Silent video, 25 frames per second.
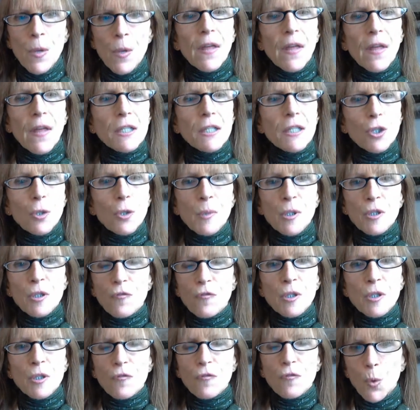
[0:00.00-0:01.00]
Thanks so much
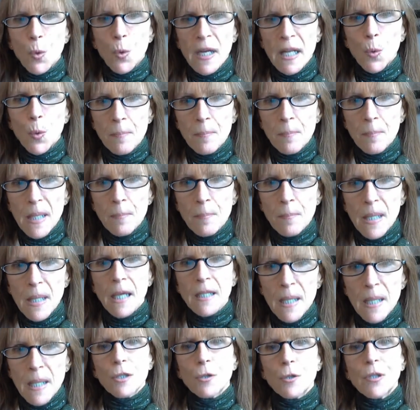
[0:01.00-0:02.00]
for joining me.
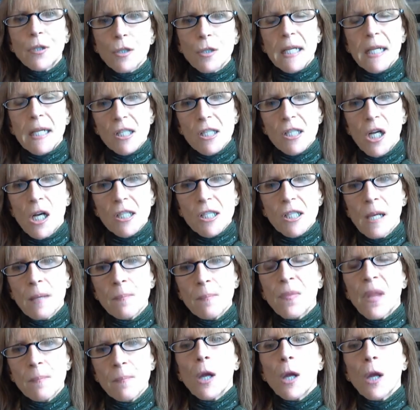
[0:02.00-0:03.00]
Until next
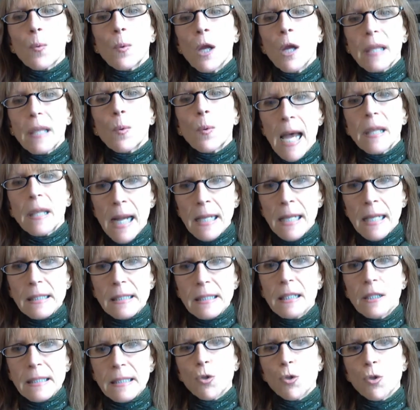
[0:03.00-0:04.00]
time, relax
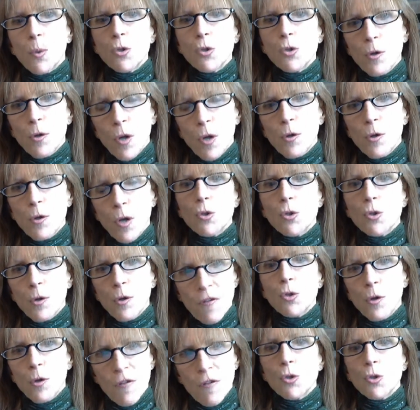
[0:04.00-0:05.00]
and enjoy your
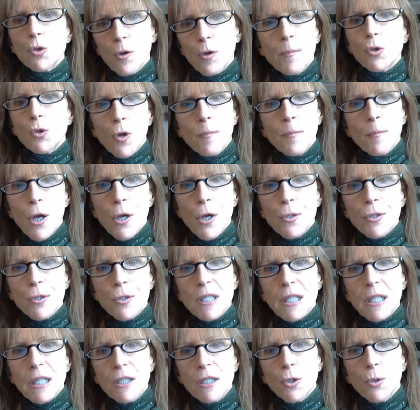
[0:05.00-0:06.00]
life. I'm your
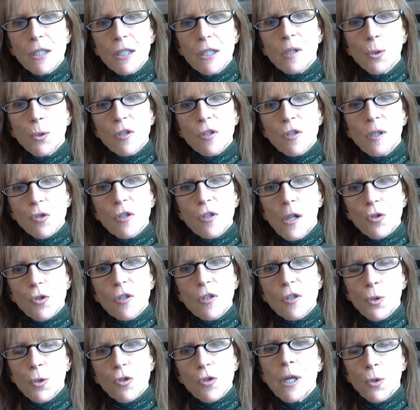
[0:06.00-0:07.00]
host, intuitive
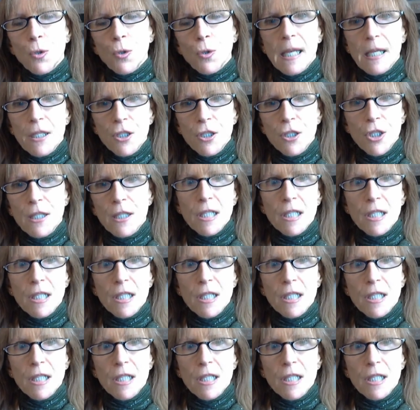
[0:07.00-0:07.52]
astrologer, KG